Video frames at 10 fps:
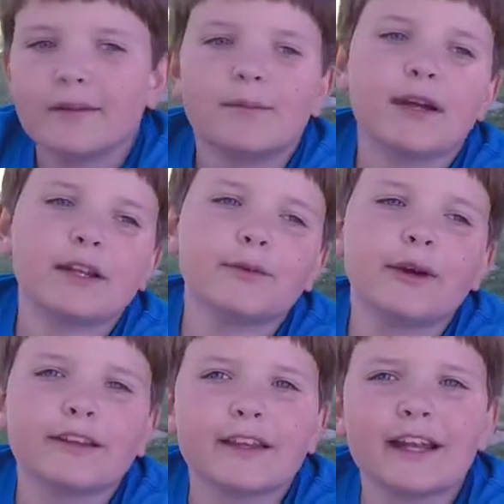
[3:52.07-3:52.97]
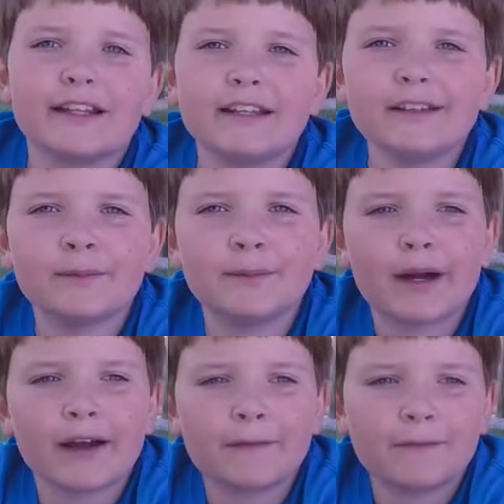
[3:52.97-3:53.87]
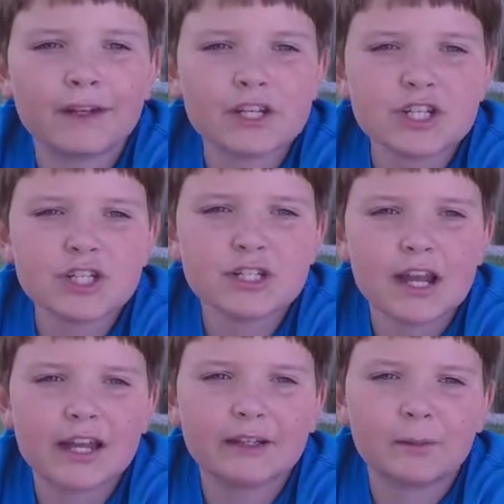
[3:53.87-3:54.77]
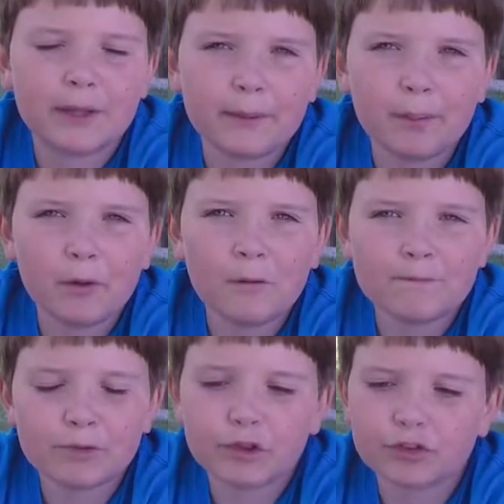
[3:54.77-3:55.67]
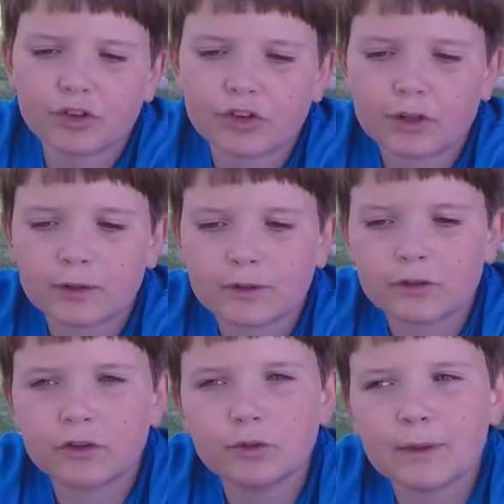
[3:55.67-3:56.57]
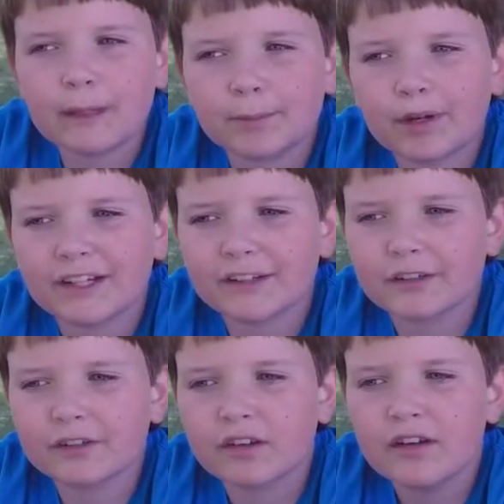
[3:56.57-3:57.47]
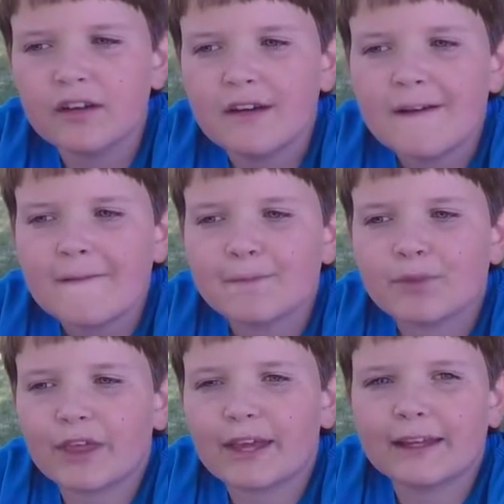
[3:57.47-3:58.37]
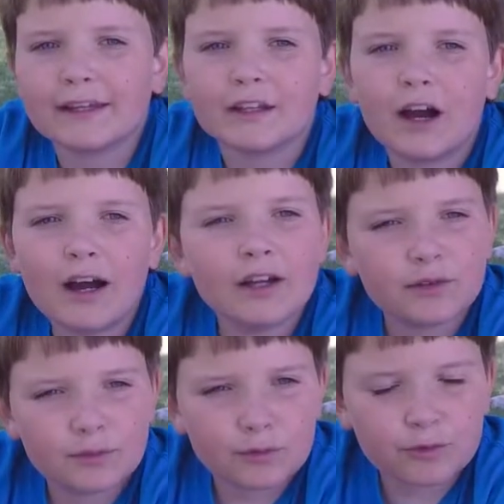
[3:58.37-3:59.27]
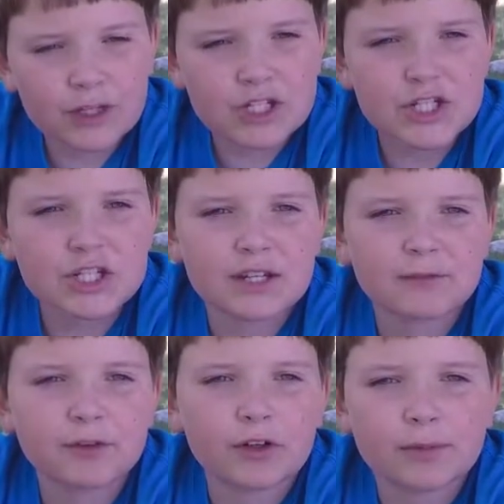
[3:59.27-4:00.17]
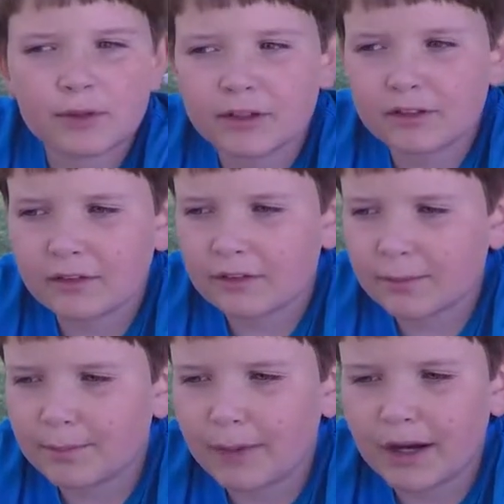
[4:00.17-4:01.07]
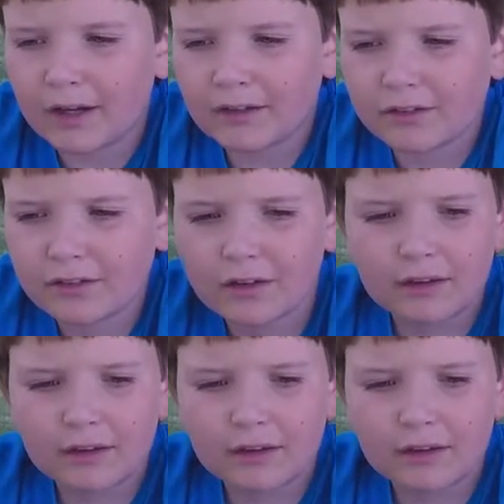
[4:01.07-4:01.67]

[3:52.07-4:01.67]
But anyway, they get eaten by fish and people. Those are their two main predators. They hunt fish, invertebrates, bugs.